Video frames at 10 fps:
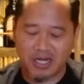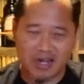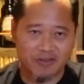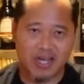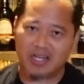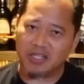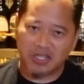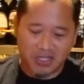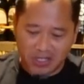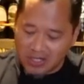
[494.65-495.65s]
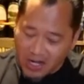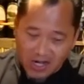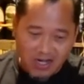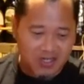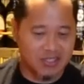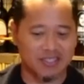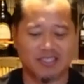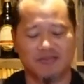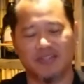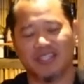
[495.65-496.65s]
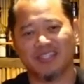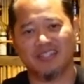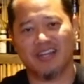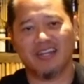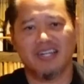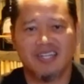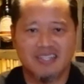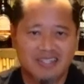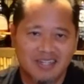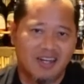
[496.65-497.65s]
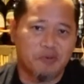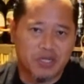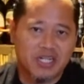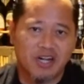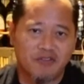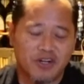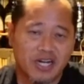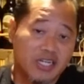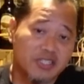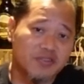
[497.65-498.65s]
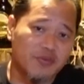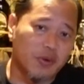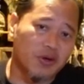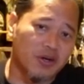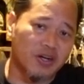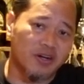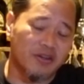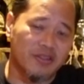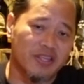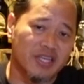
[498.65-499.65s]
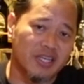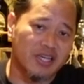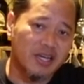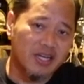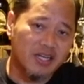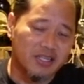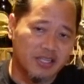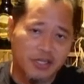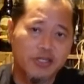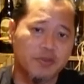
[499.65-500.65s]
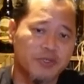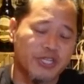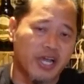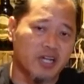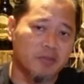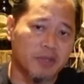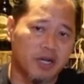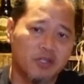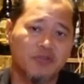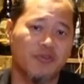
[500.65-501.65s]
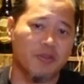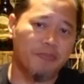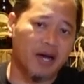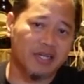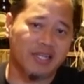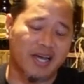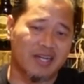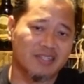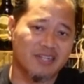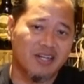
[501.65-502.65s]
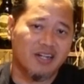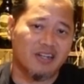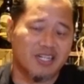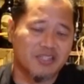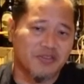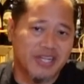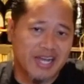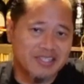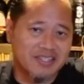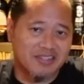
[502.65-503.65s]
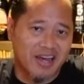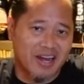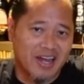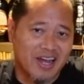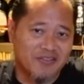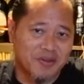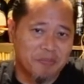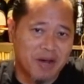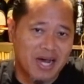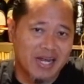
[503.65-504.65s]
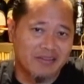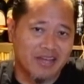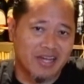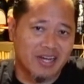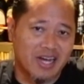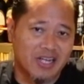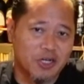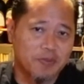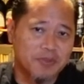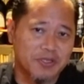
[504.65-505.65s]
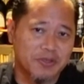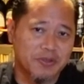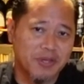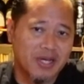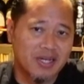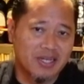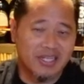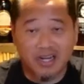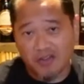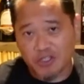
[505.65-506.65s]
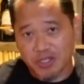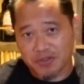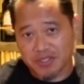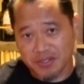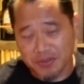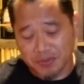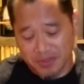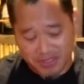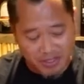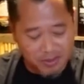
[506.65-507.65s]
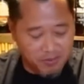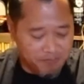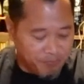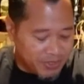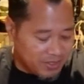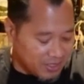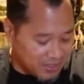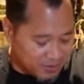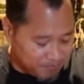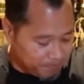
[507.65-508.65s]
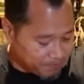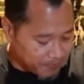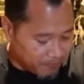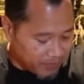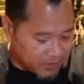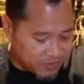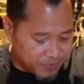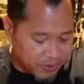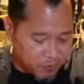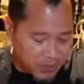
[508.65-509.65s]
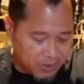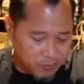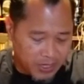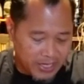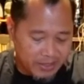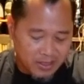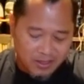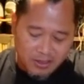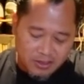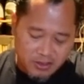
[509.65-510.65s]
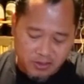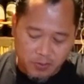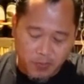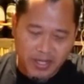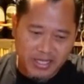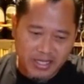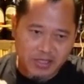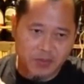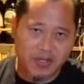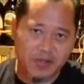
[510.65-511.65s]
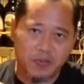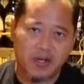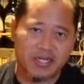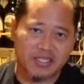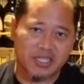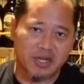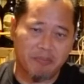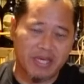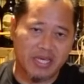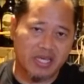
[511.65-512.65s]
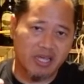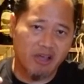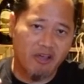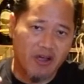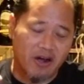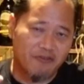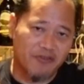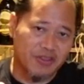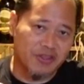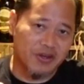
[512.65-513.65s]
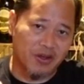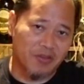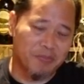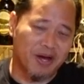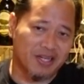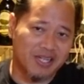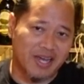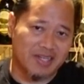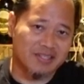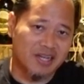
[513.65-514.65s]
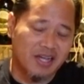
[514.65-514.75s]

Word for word: I've got a long list of things that I want to cover, not just for the YouTube channel, but also for the podcast. Lots of guests that I have in mind that I hope to get on the show soon. So it's been a wild ride. 2021 is going to be our 5th year on the podcast.